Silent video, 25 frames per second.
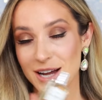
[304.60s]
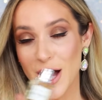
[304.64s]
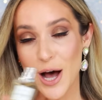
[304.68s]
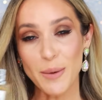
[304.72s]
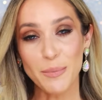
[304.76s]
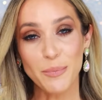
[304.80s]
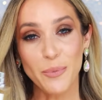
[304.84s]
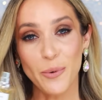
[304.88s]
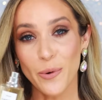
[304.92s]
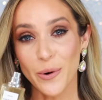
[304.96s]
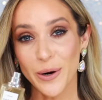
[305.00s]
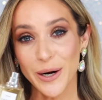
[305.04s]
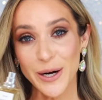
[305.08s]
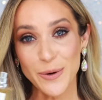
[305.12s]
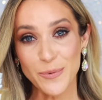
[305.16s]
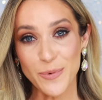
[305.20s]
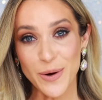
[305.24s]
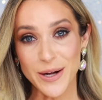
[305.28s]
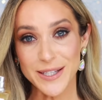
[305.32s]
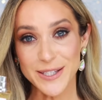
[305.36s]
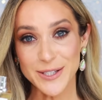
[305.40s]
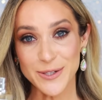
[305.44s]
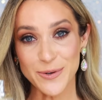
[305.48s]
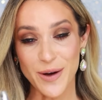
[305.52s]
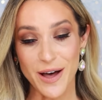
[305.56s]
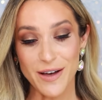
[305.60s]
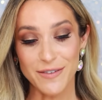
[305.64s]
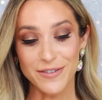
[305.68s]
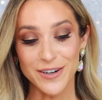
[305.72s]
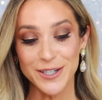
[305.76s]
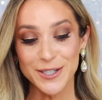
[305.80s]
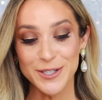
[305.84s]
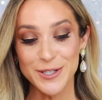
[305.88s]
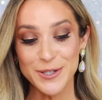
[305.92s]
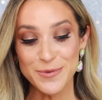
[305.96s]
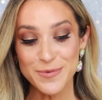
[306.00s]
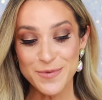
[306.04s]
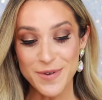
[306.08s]
not boring whatsoever.
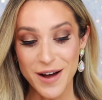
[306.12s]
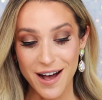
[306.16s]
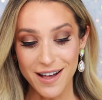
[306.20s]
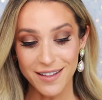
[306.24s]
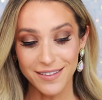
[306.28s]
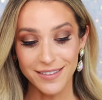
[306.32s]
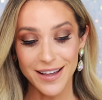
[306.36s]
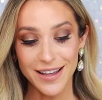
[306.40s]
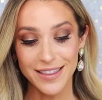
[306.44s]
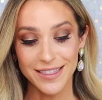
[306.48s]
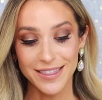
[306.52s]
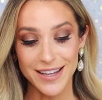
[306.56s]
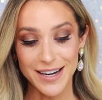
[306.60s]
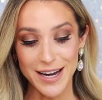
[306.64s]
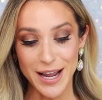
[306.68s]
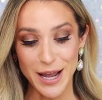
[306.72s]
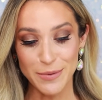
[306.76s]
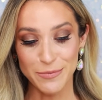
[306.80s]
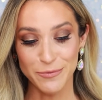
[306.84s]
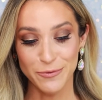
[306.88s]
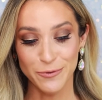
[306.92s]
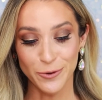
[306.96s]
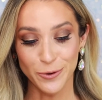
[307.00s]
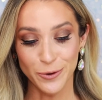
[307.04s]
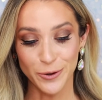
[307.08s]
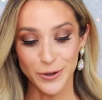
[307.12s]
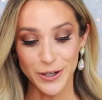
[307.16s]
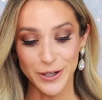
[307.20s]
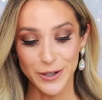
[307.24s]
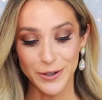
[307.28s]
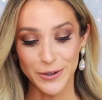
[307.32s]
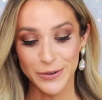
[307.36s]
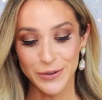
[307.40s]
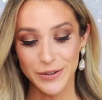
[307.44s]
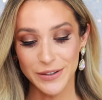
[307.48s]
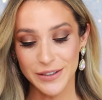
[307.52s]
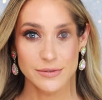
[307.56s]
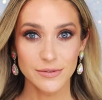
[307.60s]
Do not let the name fool
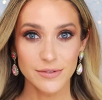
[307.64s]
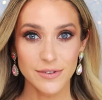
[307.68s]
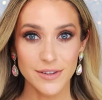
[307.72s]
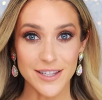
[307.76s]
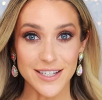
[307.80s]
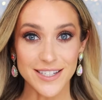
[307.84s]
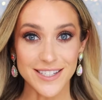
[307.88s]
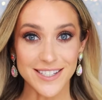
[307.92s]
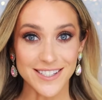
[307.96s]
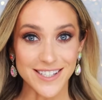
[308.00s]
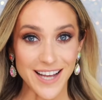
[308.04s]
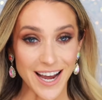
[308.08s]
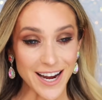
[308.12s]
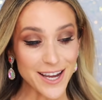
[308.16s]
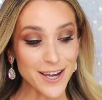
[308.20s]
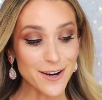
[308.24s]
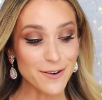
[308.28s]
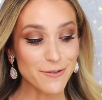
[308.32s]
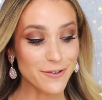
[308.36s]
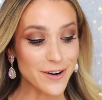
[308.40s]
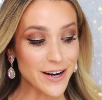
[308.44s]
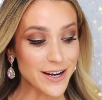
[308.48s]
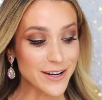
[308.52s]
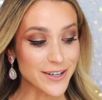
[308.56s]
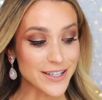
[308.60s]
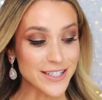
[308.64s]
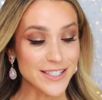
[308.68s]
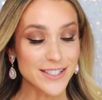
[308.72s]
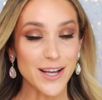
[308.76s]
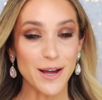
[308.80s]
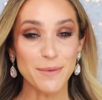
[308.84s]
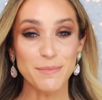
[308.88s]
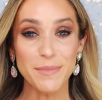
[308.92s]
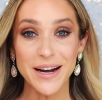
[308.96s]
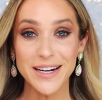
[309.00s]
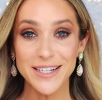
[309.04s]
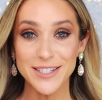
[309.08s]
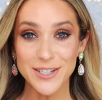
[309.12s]
you. The second fragrance
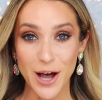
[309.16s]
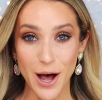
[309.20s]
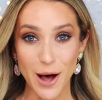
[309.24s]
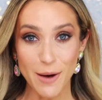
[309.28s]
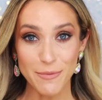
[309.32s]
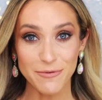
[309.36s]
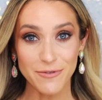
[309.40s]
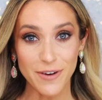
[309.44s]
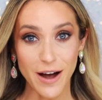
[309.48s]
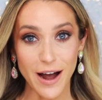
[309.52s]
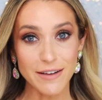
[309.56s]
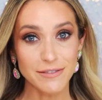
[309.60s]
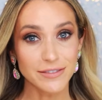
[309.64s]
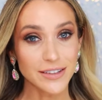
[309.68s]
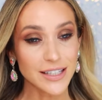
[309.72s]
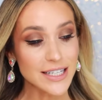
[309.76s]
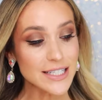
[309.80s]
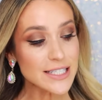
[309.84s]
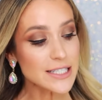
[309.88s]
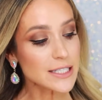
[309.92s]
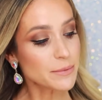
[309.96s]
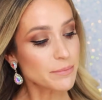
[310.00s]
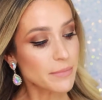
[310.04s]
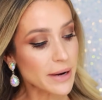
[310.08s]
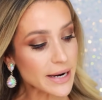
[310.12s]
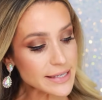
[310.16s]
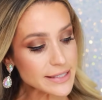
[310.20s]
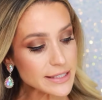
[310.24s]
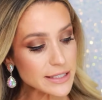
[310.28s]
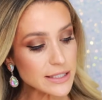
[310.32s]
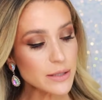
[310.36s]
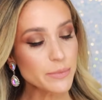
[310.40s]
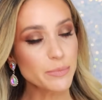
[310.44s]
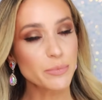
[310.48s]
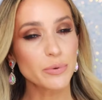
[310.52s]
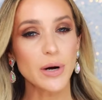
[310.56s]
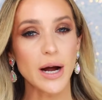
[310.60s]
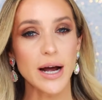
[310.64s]
on my top five list might
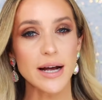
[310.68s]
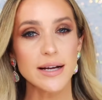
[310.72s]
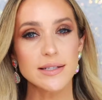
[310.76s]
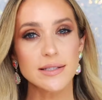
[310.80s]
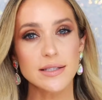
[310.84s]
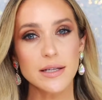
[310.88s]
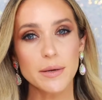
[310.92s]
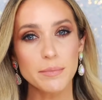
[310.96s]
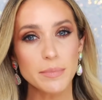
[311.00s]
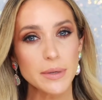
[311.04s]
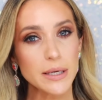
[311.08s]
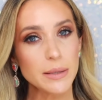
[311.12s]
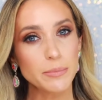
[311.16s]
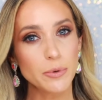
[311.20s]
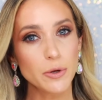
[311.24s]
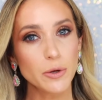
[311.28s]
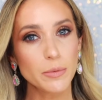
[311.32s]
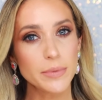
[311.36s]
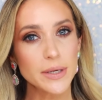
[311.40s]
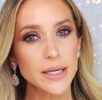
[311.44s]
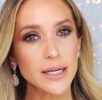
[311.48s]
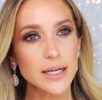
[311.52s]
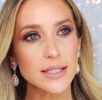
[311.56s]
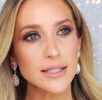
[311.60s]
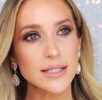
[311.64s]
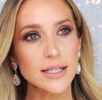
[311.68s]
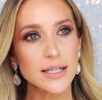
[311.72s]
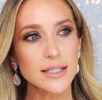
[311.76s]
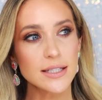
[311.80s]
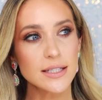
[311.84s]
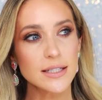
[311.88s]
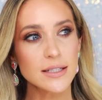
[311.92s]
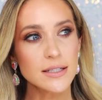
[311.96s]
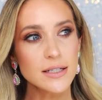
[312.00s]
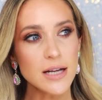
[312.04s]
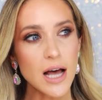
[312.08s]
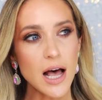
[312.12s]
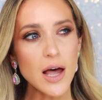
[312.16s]
surprise some people because it's
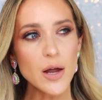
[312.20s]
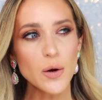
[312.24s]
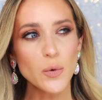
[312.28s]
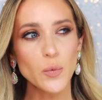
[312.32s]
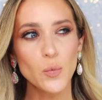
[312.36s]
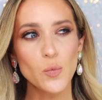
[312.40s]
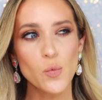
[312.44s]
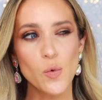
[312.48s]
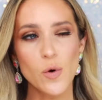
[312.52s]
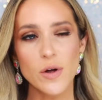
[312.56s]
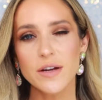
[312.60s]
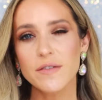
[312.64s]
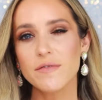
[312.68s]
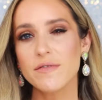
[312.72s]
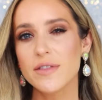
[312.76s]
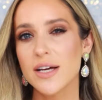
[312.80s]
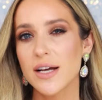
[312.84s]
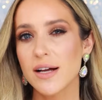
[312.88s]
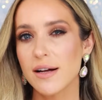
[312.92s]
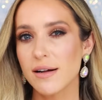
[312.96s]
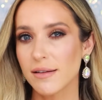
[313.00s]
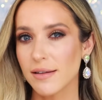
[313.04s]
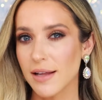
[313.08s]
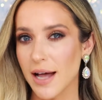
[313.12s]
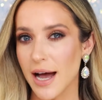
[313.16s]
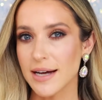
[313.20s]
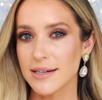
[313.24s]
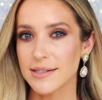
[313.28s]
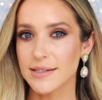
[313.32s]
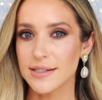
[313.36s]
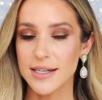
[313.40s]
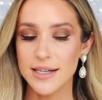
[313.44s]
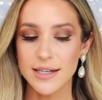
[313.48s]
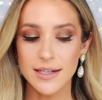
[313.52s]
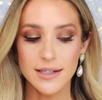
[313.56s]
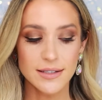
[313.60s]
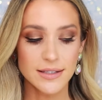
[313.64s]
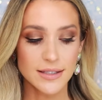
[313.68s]
not one of the
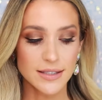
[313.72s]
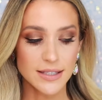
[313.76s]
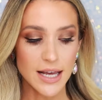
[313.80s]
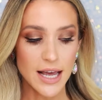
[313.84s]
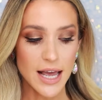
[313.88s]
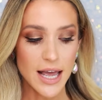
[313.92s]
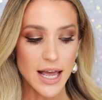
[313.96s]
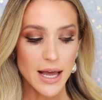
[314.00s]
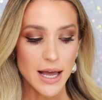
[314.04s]
classics,